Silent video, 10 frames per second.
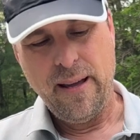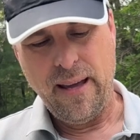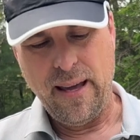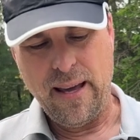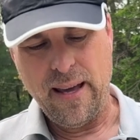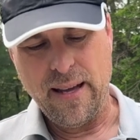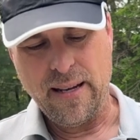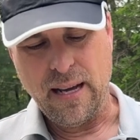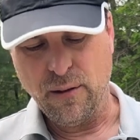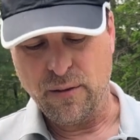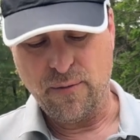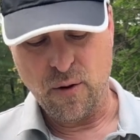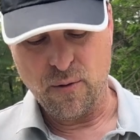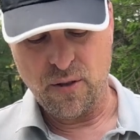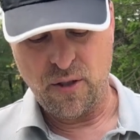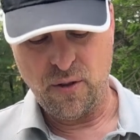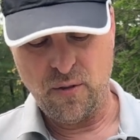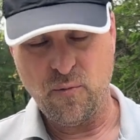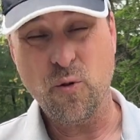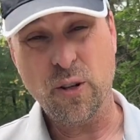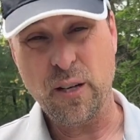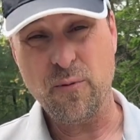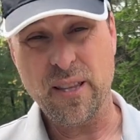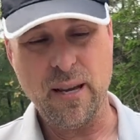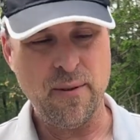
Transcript: And I look forward to working with them